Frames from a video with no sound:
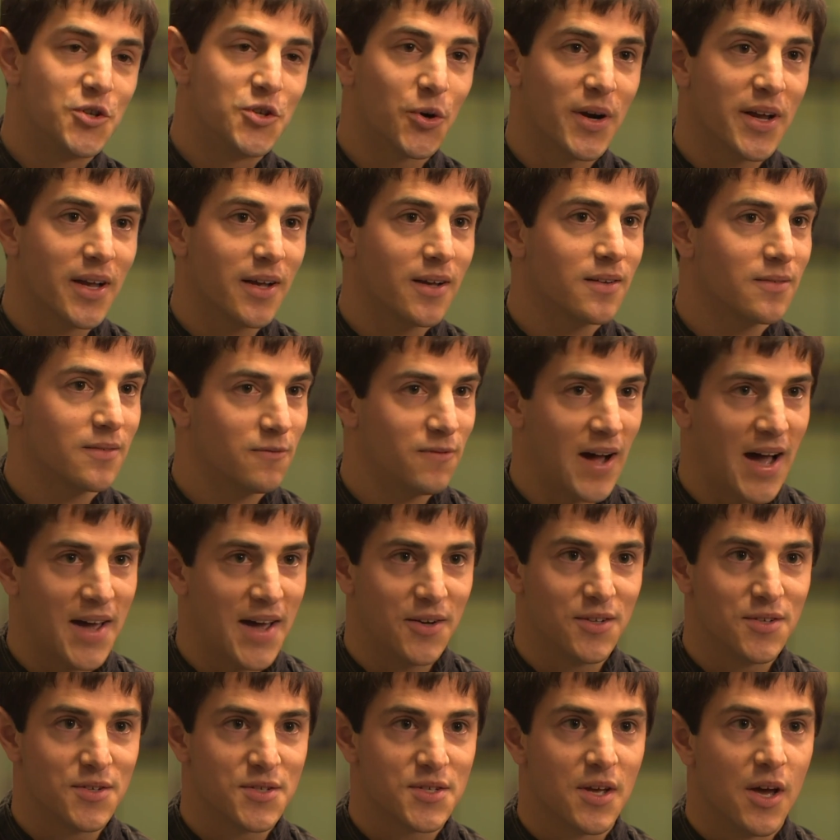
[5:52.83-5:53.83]
During
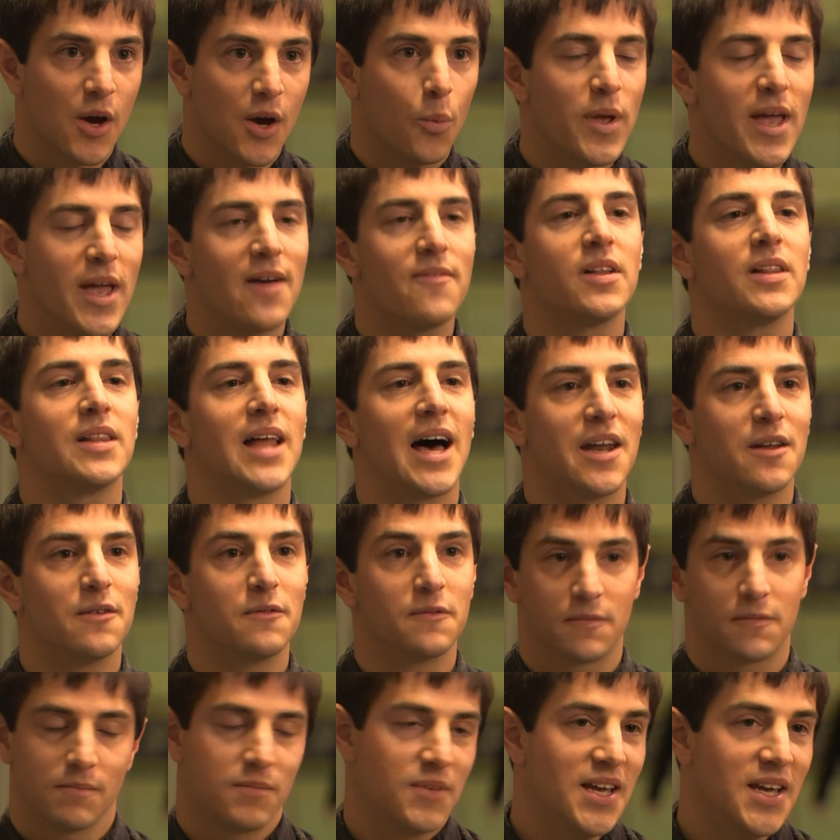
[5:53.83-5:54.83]
finals, we have a lot
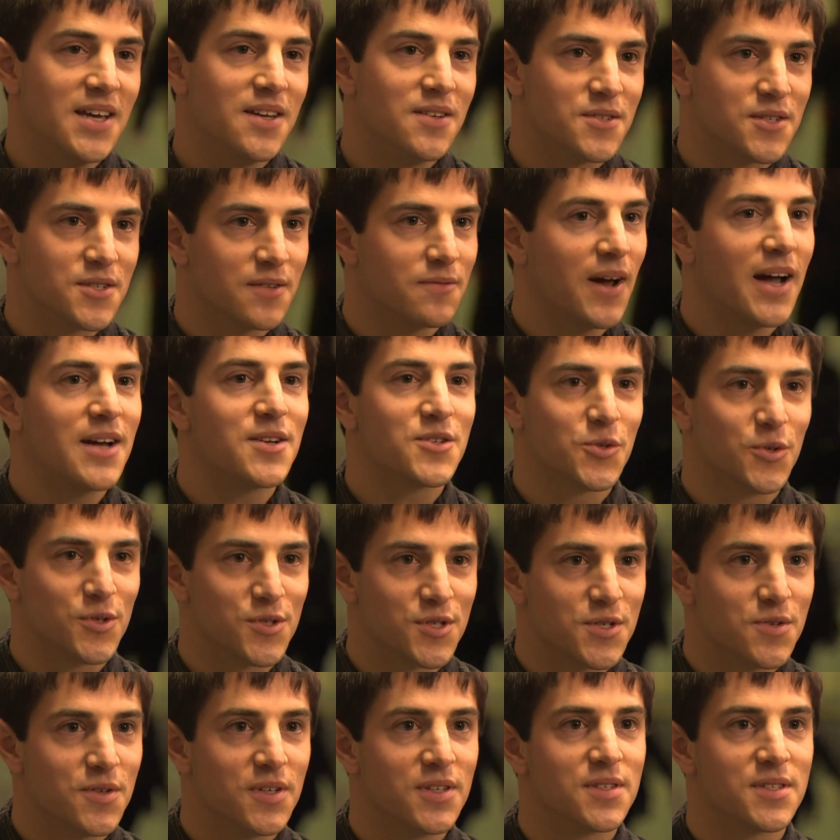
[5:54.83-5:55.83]
of kids, of high school
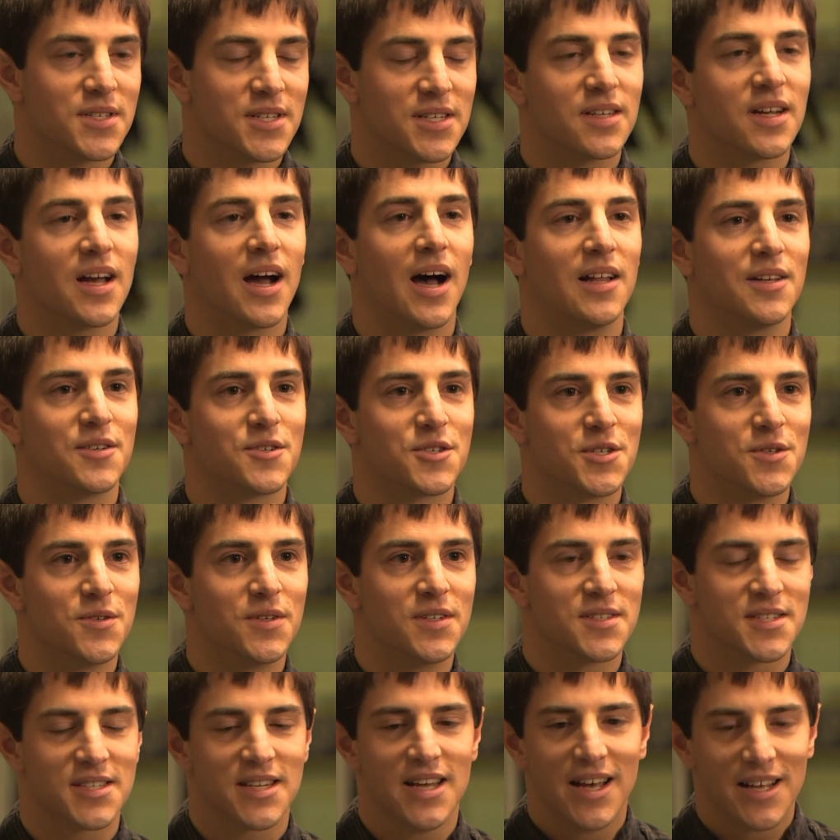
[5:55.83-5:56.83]
students and college
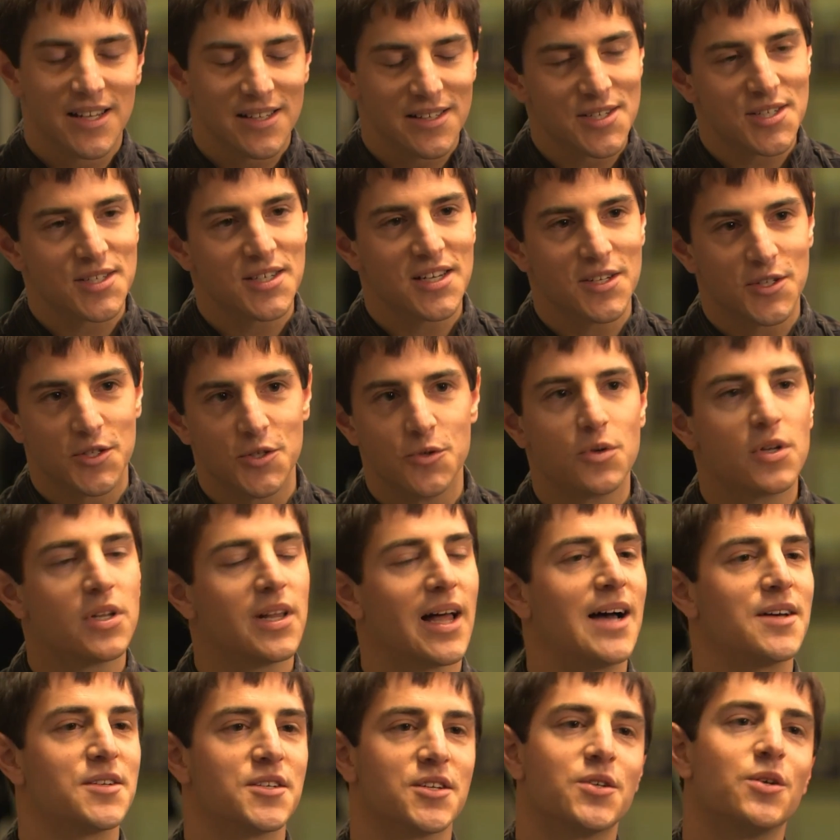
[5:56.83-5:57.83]
students, listening to
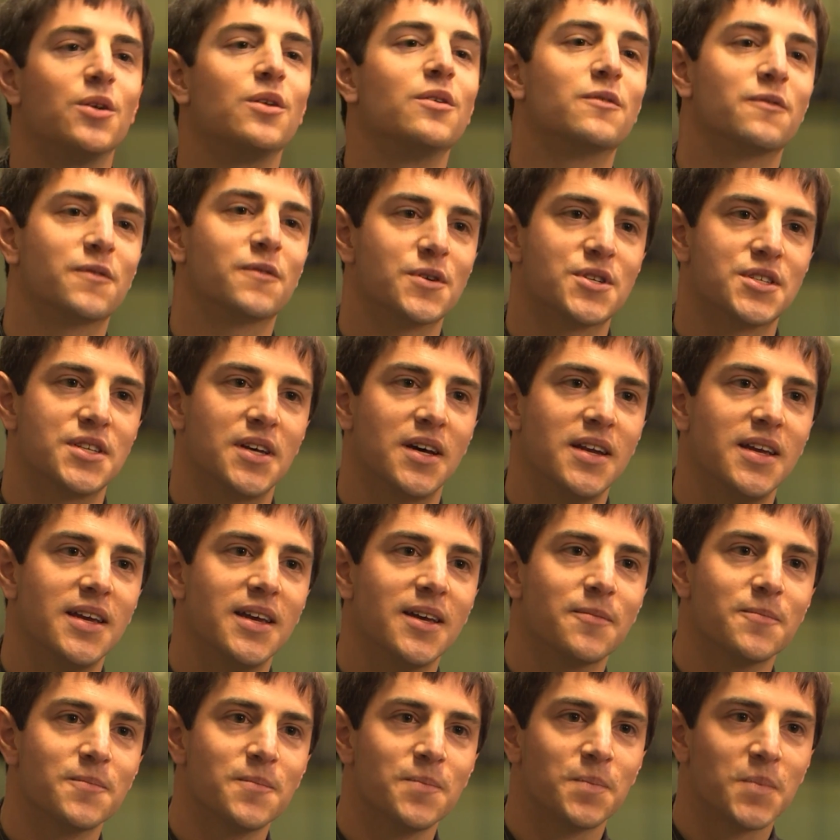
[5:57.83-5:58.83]
classical for
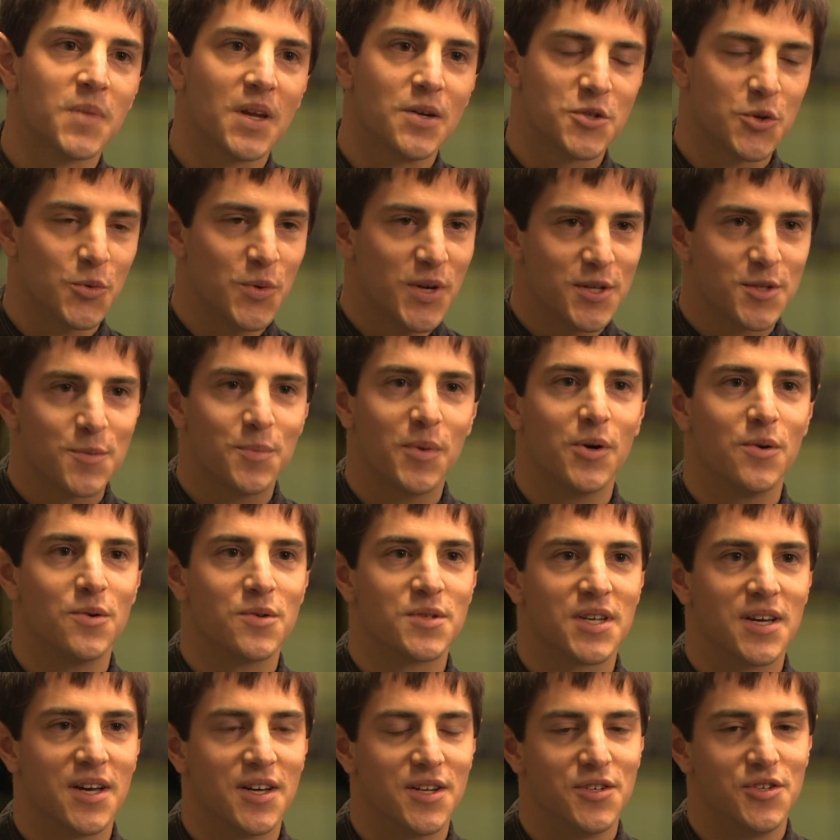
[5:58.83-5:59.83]
studying. So we
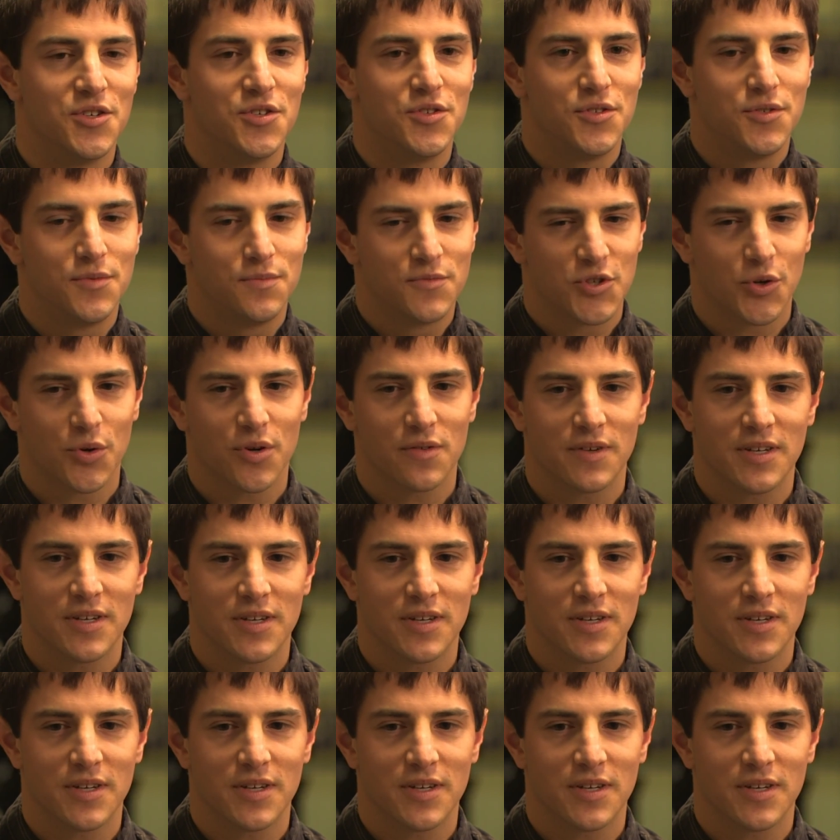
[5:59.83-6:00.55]
expose a sort of